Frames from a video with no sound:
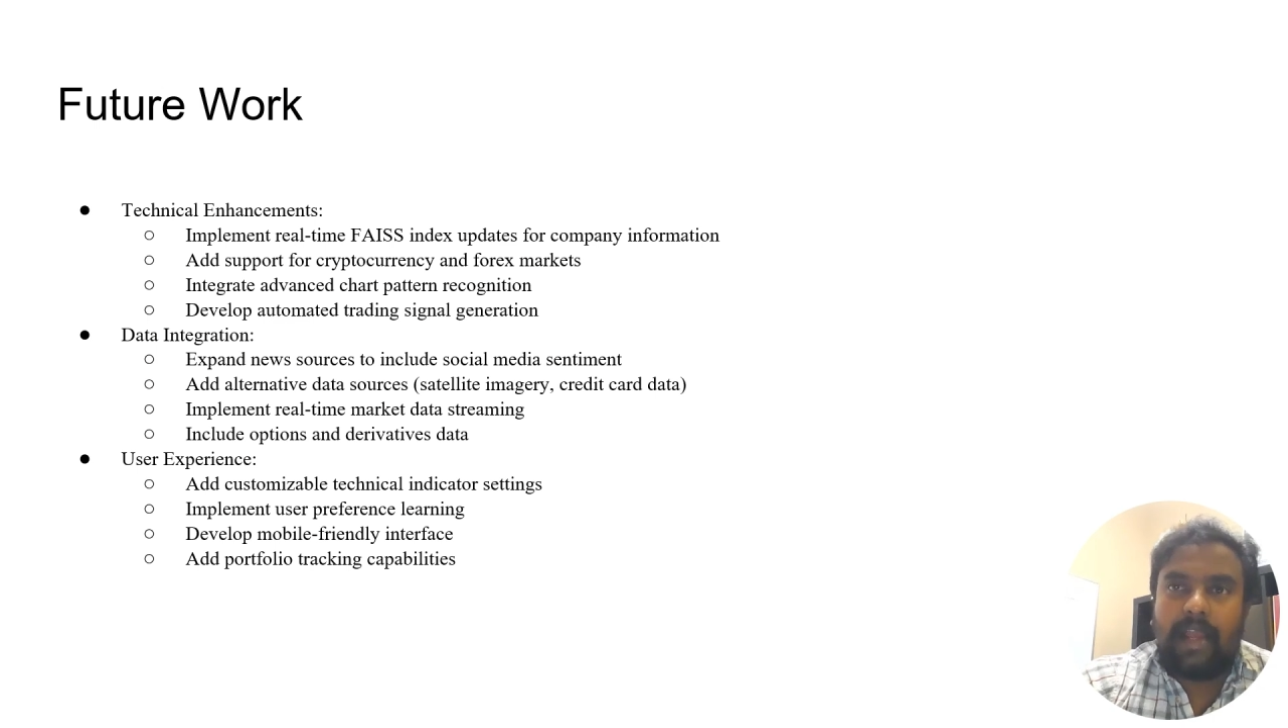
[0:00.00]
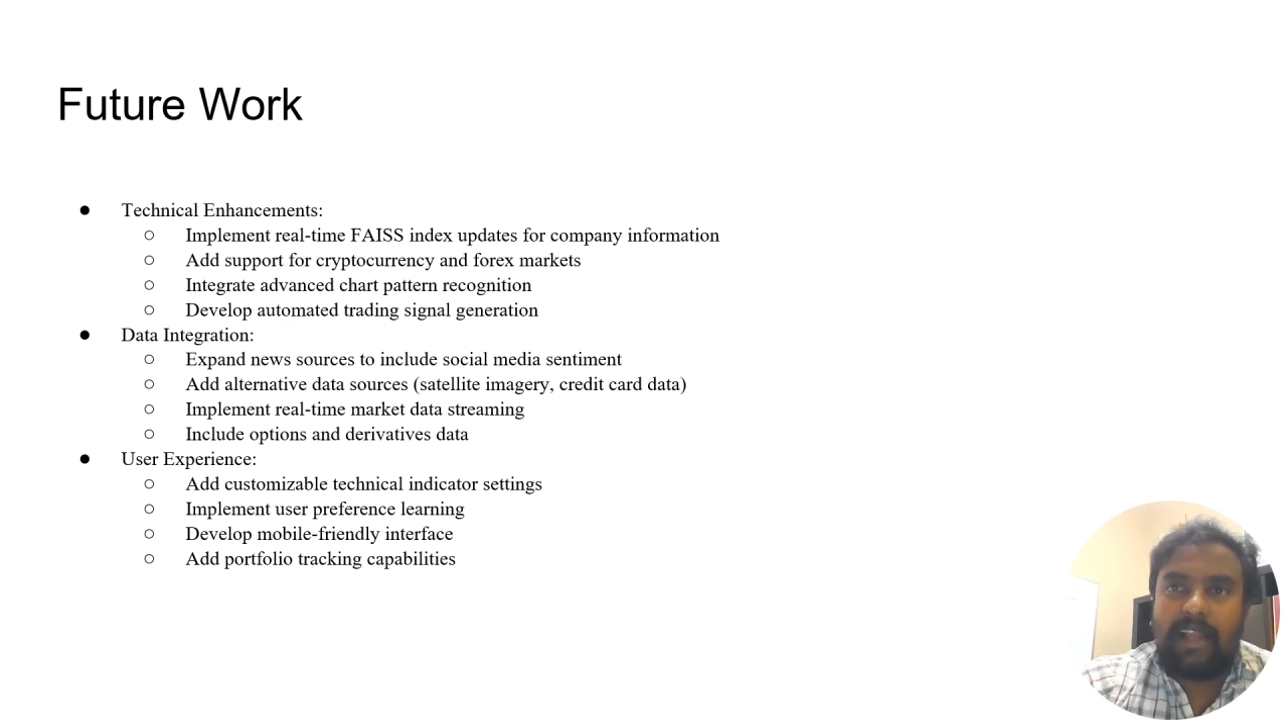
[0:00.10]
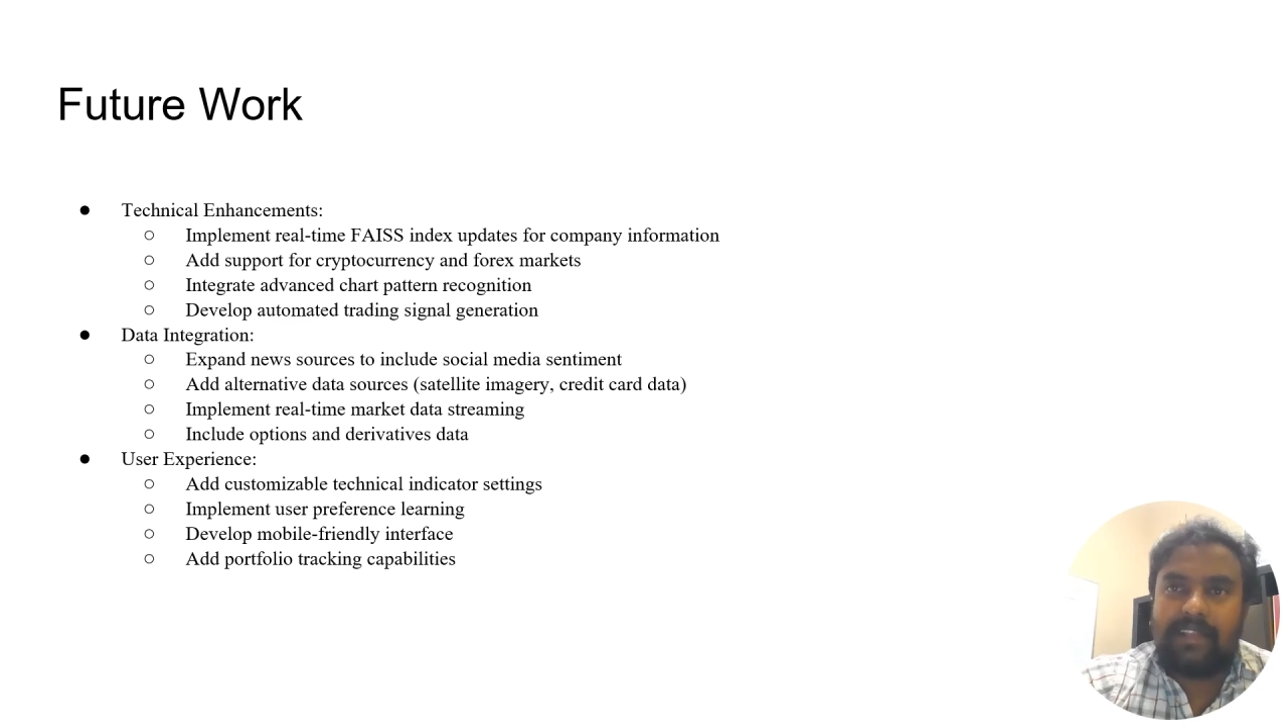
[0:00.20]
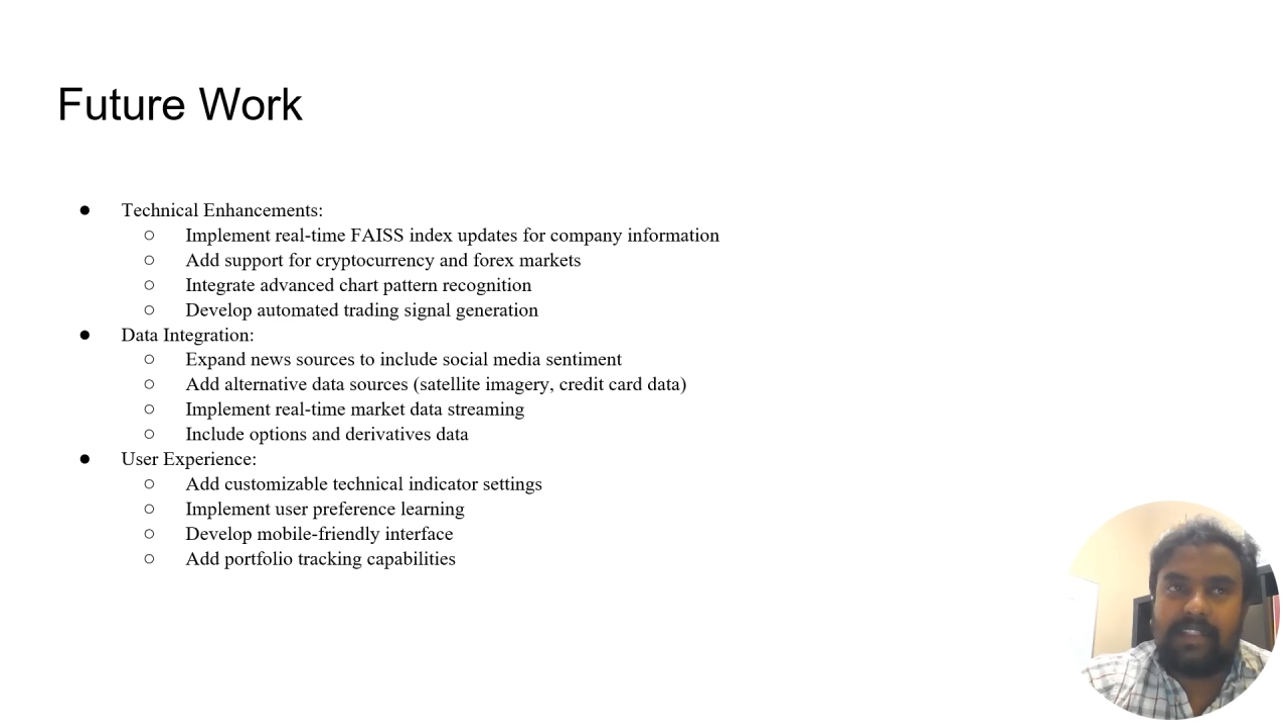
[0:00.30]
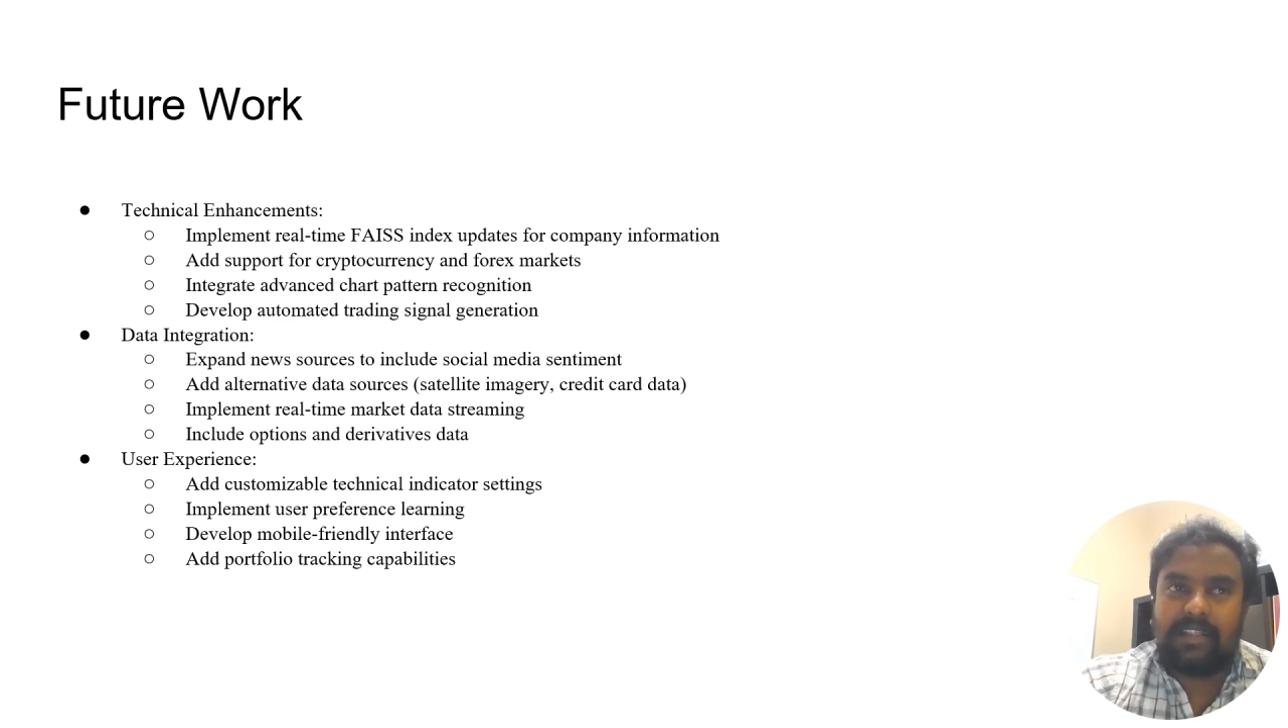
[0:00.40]

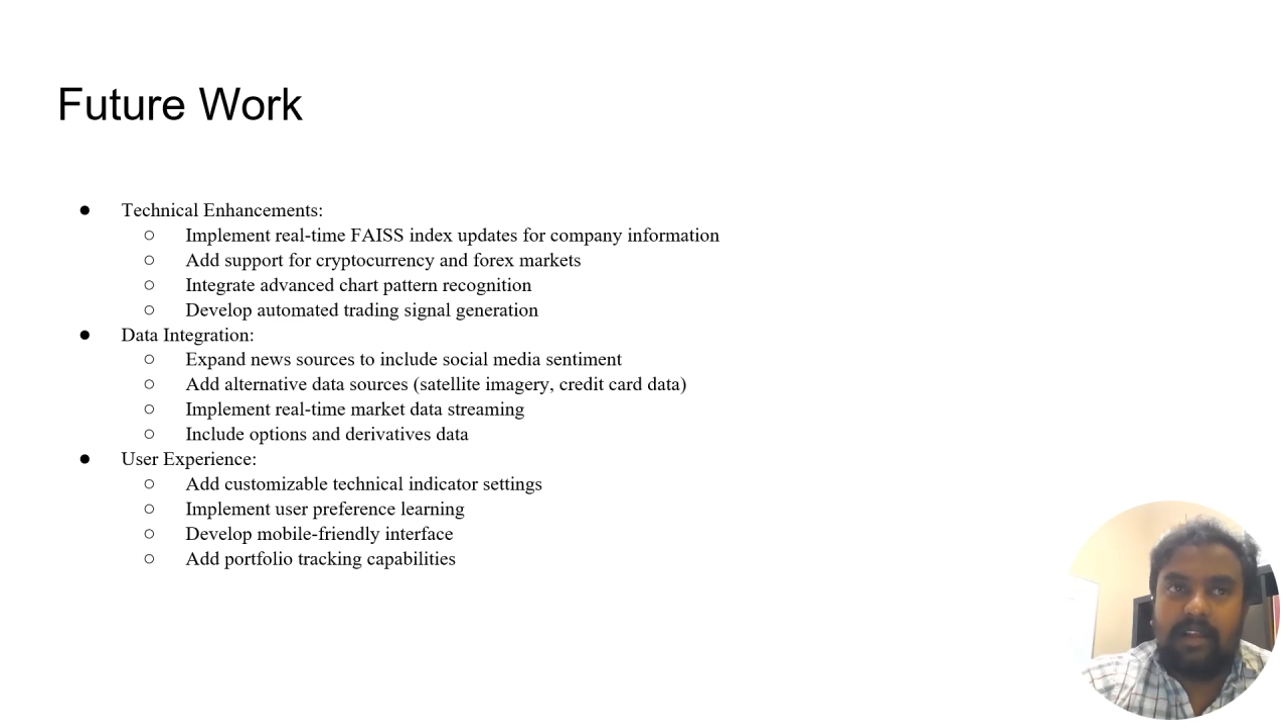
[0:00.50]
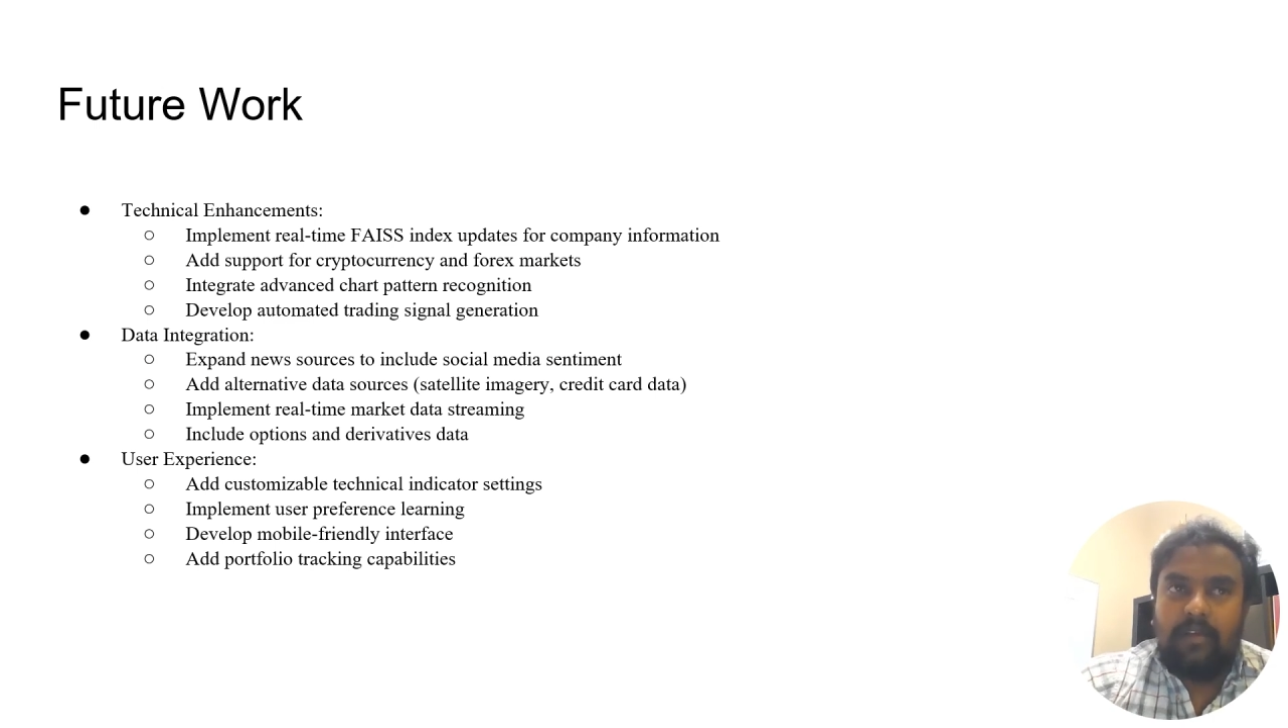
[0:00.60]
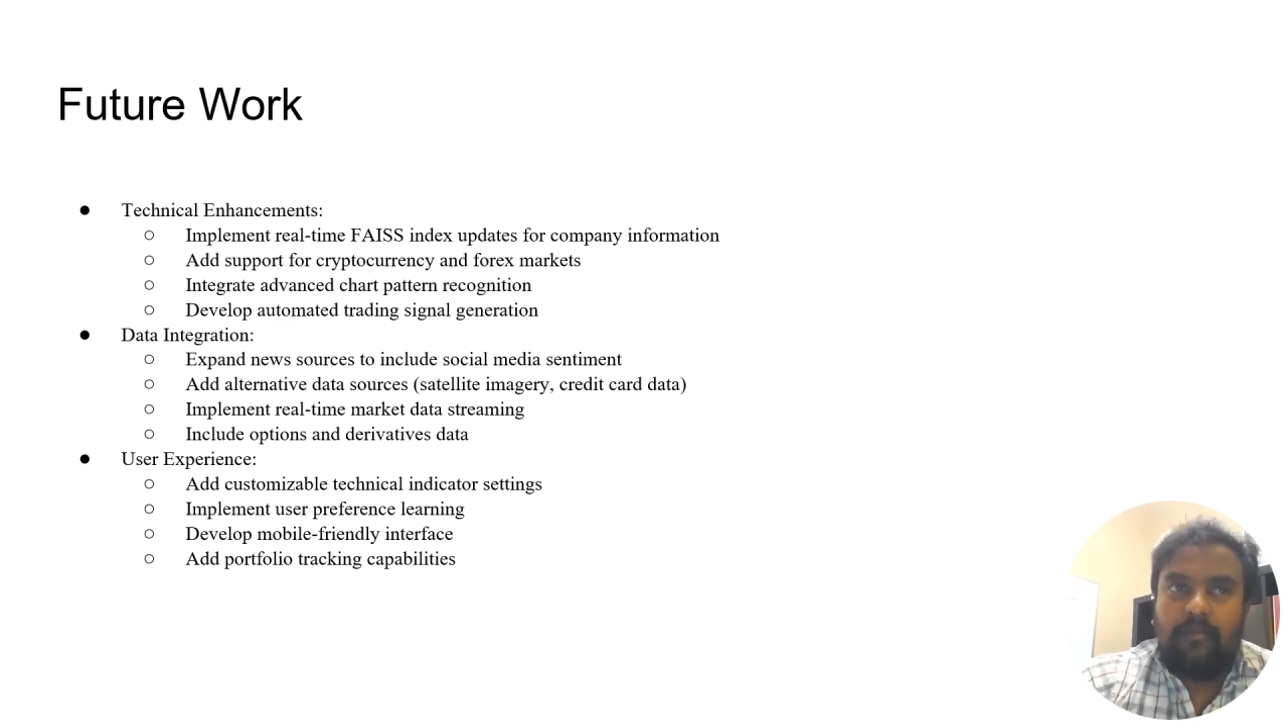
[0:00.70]
analysis.